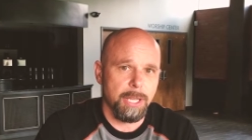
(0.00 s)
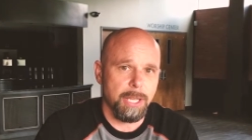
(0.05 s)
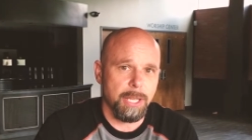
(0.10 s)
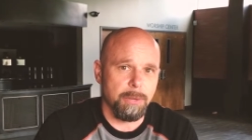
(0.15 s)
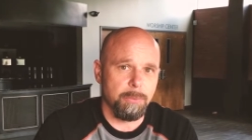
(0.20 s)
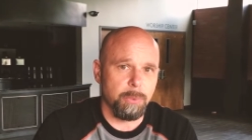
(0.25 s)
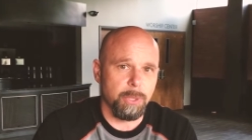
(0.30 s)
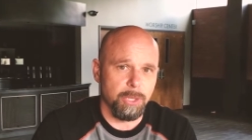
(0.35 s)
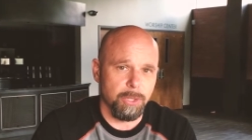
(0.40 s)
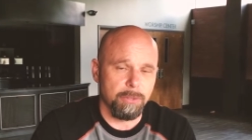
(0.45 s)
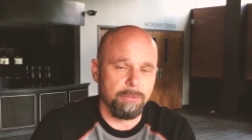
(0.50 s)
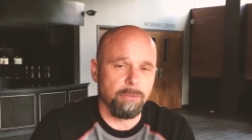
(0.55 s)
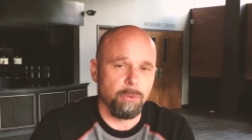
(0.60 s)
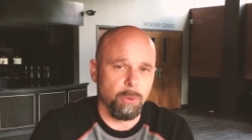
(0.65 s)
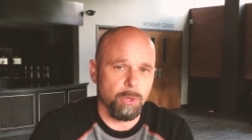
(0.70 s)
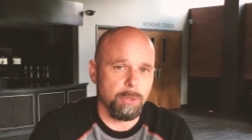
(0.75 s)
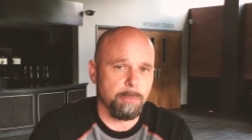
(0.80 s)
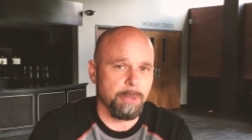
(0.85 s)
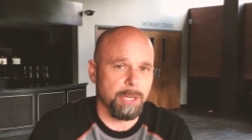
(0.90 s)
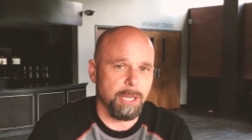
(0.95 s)
And we look
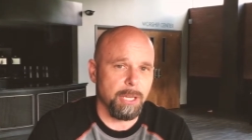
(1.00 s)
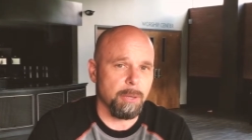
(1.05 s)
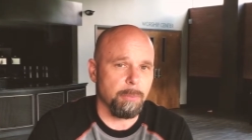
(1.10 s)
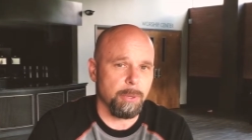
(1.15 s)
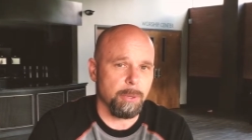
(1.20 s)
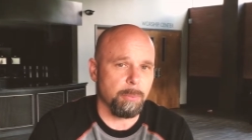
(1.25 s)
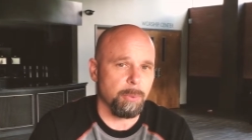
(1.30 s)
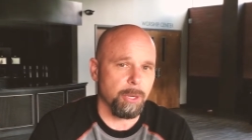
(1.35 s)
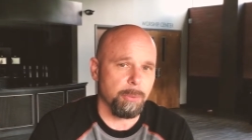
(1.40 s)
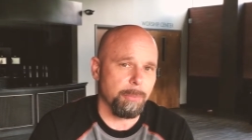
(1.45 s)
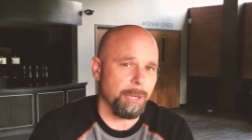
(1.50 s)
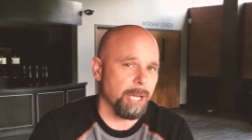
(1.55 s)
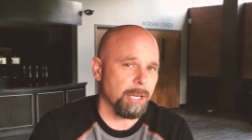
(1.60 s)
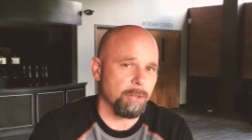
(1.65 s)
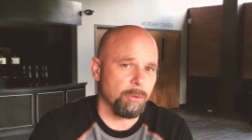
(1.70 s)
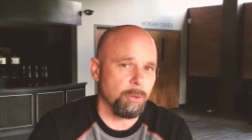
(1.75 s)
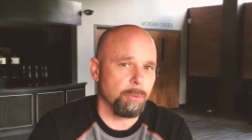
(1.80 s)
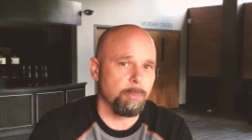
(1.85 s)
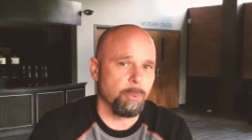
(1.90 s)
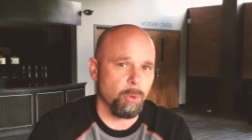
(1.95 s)
forward to being able to bring
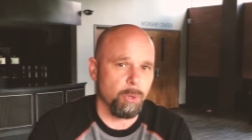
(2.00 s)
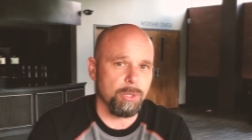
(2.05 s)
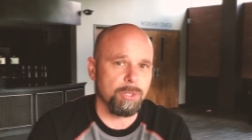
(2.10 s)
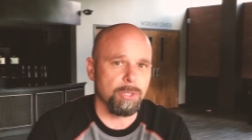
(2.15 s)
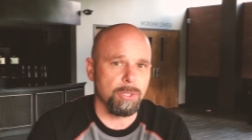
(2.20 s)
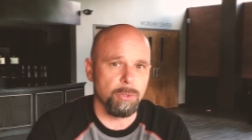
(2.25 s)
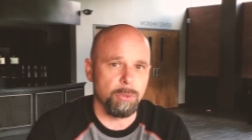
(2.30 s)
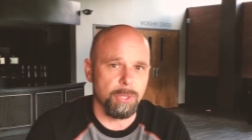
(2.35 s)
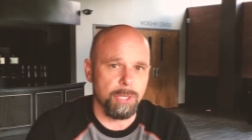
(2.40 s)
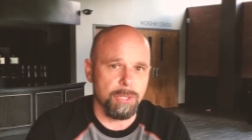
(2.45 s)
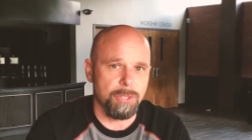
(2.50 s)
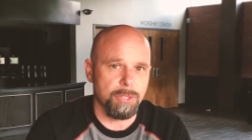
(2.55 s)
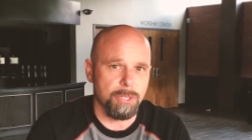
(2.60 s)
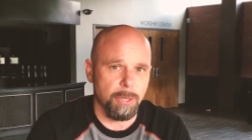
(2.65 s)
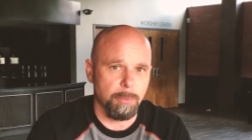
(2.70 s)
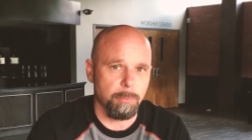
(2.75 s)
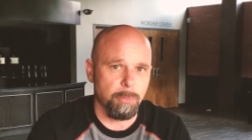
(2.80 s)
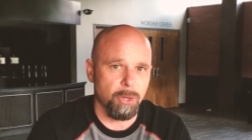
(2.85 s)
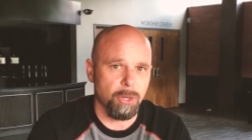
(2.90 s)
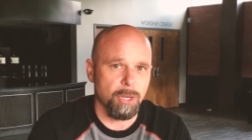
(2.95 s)
back a report to you in
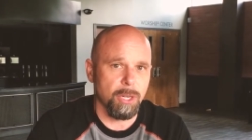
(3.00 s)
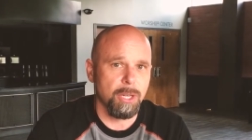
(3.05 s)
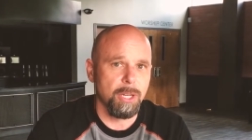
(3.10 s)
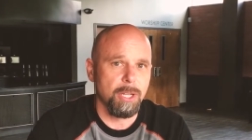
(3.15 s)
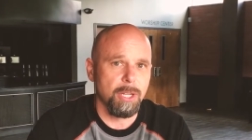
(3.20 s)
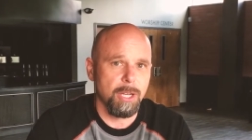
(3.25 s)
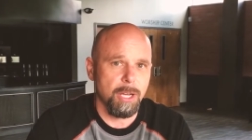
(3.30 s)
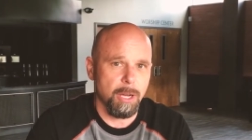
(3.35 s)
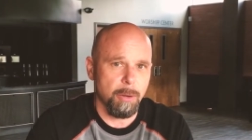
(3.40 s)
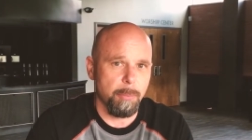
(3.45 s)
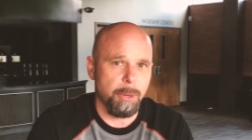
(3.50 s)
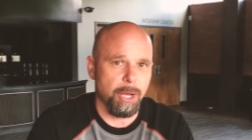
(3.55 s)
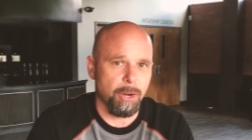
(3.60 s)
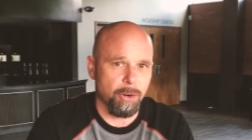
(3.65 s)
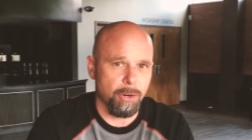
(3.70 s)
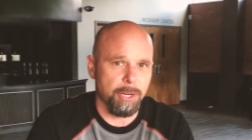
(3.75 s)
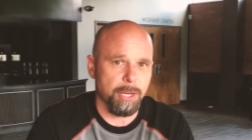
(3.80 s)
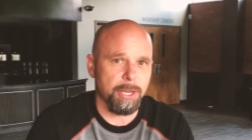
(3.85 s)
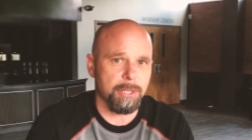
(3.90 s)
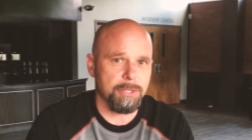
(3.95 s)
December about
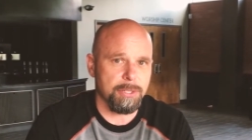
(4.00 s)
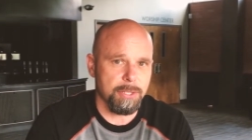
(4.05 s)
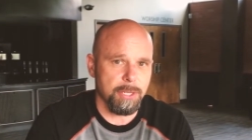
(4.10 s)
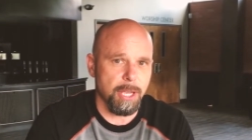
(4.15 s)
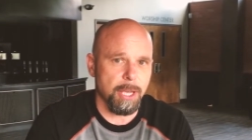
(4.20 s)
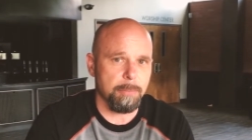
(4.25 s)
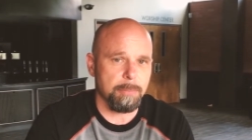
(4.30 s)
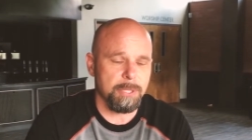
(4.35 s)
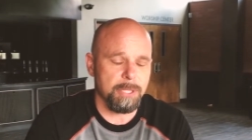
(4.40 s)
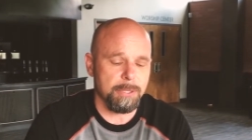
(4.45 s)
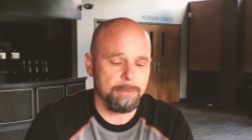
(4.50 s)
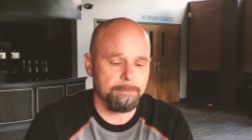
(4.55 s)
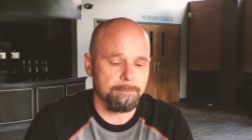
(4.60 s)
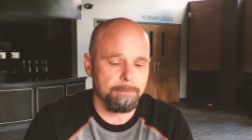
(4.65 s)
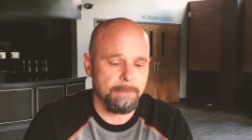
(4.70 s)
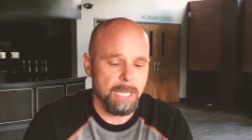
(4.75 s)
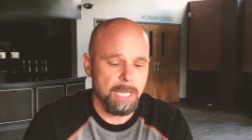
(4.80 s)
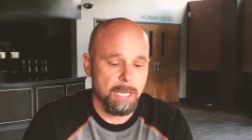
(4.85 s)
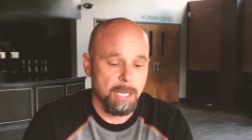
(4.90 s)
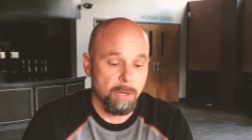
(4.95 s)
our next steps.
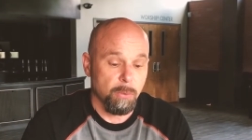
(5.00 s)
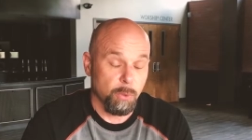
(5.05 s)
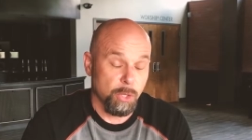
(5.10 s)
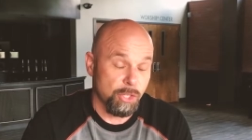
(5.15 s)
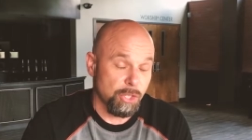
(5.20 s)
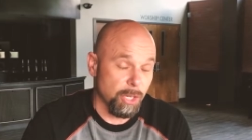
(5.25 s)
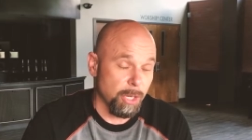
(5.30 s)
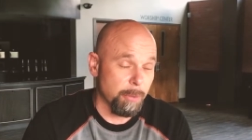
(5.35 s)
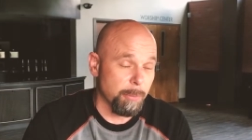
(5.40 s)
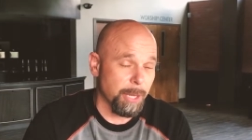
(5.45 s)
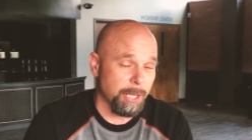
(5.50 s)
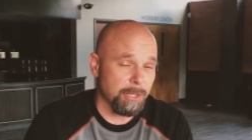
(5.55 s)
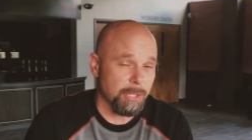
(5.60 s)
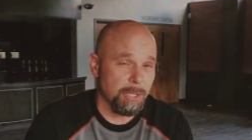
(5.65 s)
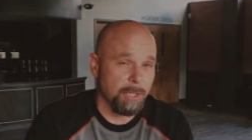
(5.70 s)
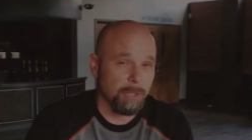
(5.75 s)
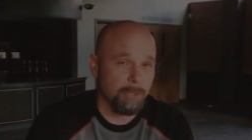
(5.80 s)
We shared about the